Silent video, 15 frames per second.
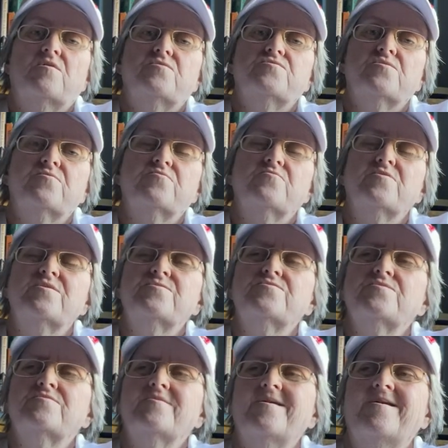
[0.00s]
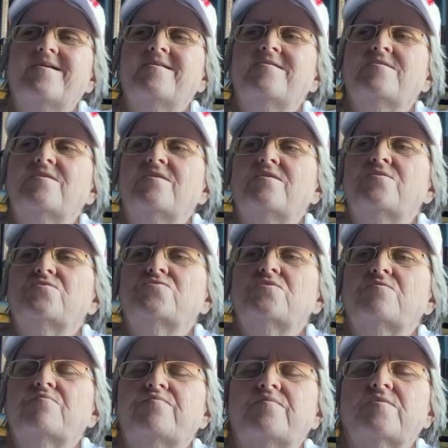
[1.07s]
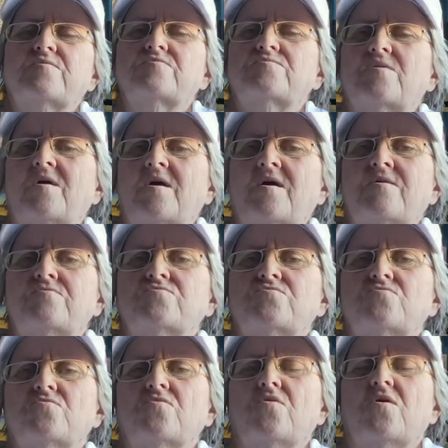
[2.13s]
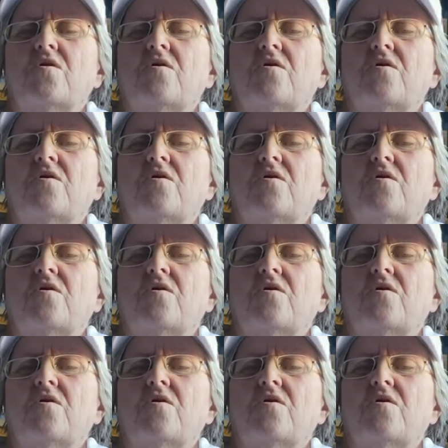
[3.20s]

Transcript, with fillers: So there isn't any easy fix answer